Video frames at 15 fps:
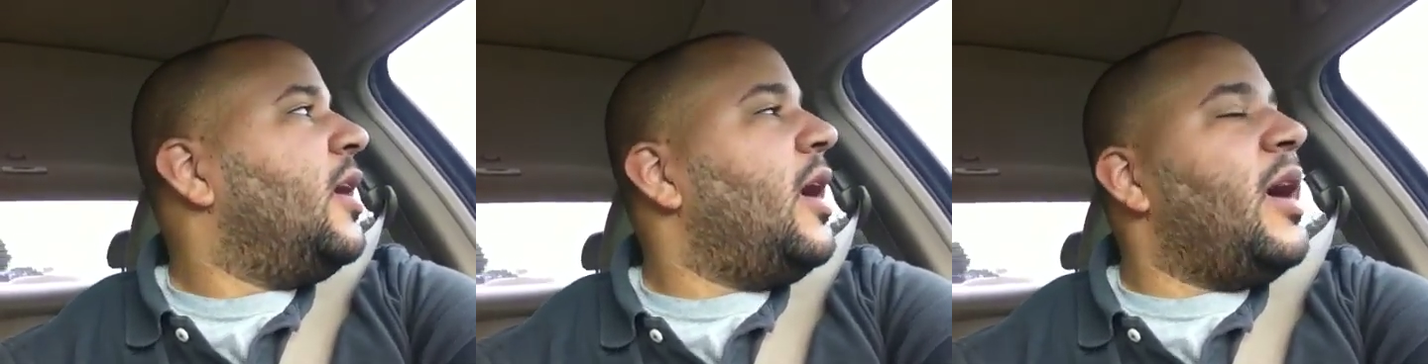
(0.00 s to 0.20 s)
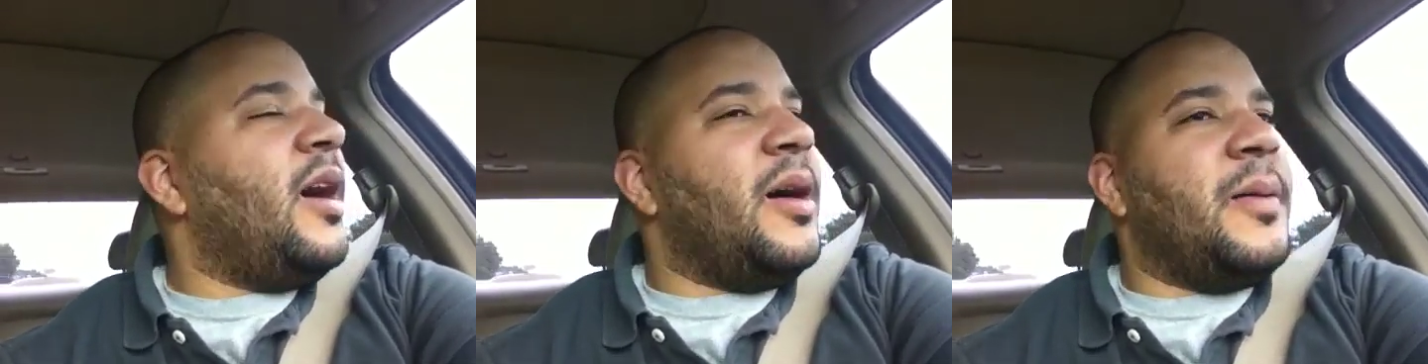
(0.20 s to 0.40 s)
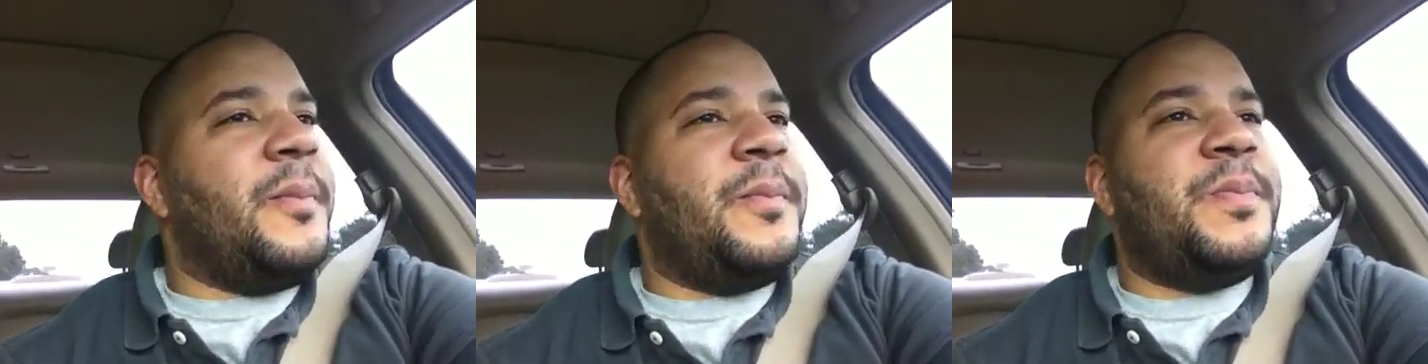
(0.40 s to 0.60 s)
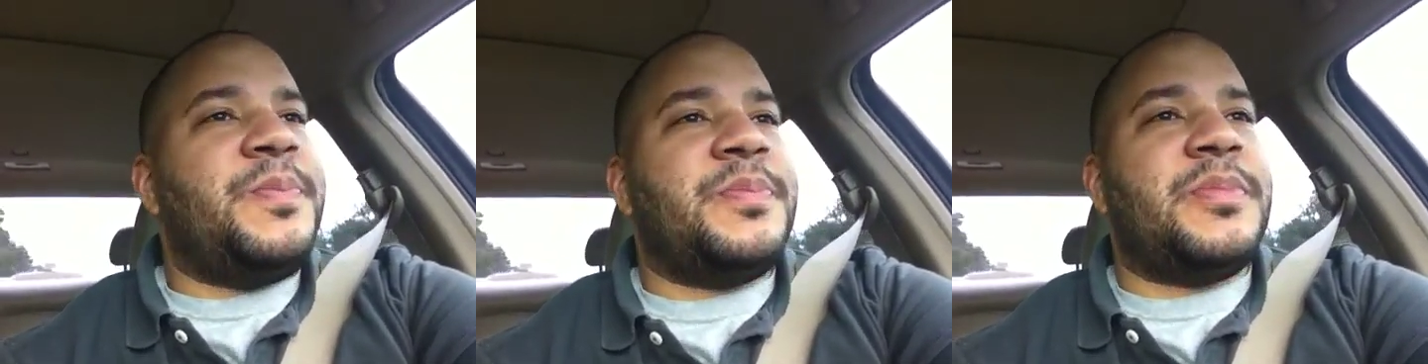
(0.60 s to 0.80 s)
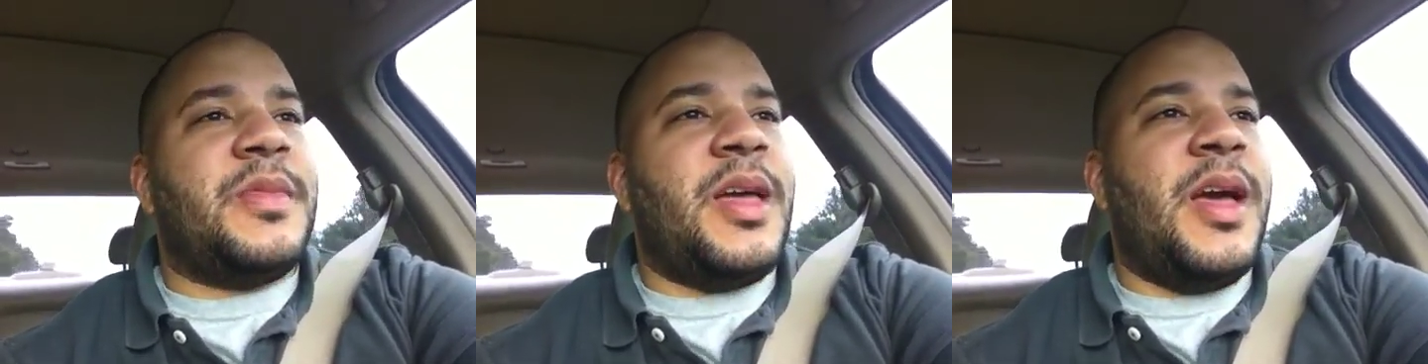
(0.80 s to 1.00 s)

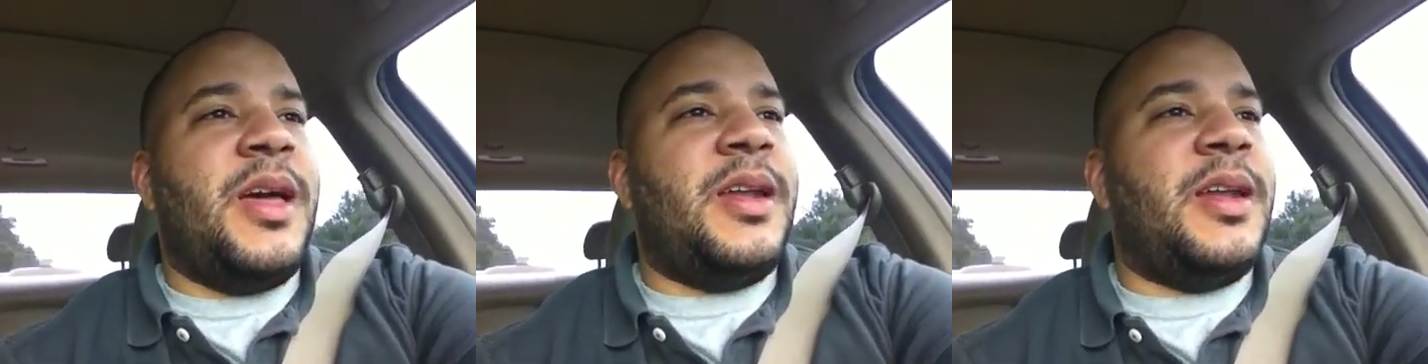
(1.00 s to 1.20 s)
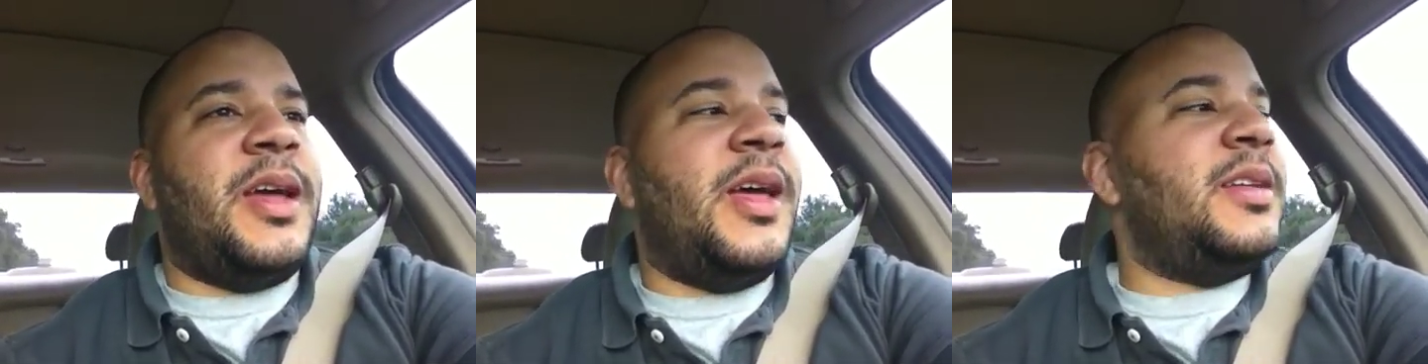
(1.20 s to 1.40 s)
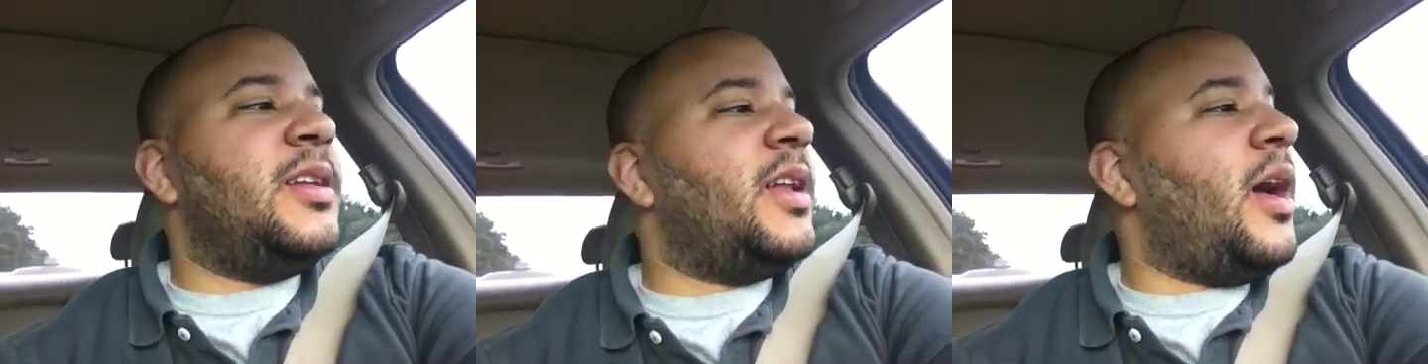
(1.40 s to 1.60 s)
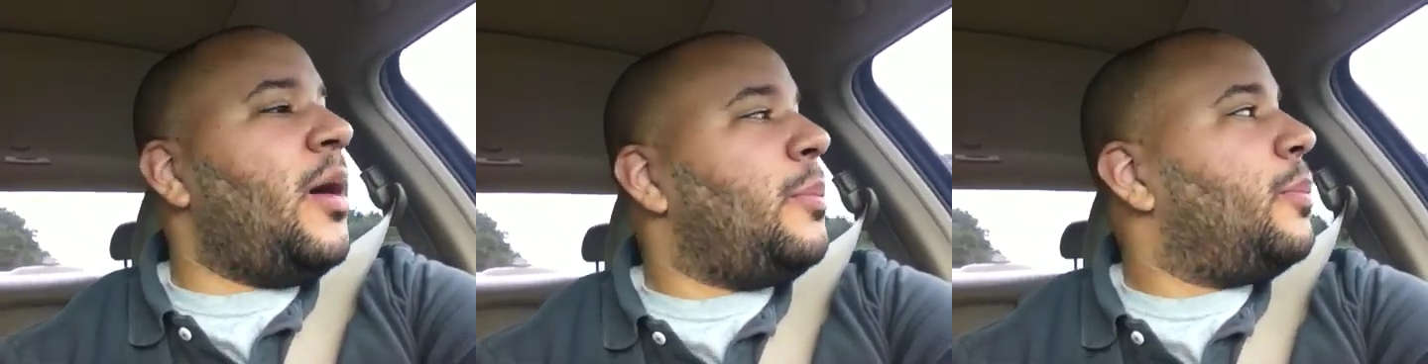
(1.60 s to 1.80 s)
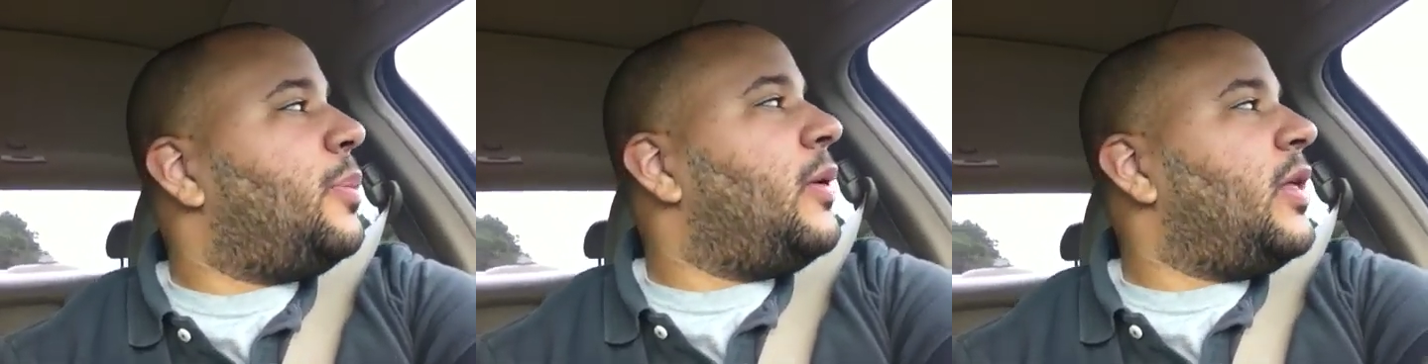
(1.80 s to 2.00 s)
and it ended up